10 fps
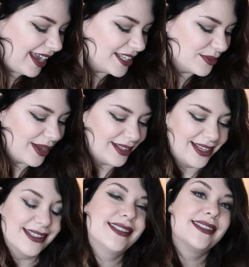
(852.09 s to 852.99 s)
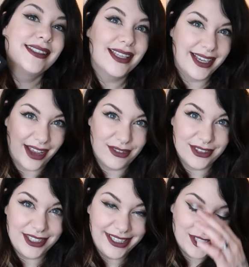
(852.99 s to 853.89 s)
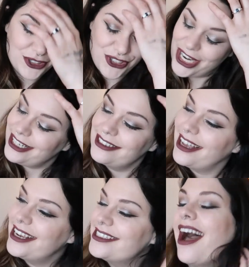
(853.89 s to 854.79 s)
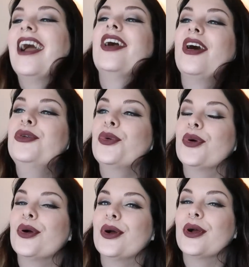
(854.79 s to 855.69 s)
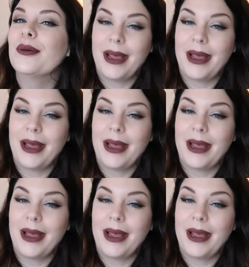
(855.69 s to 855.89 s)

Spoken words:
As well as the Kat Von D Shade and Light Eye Contour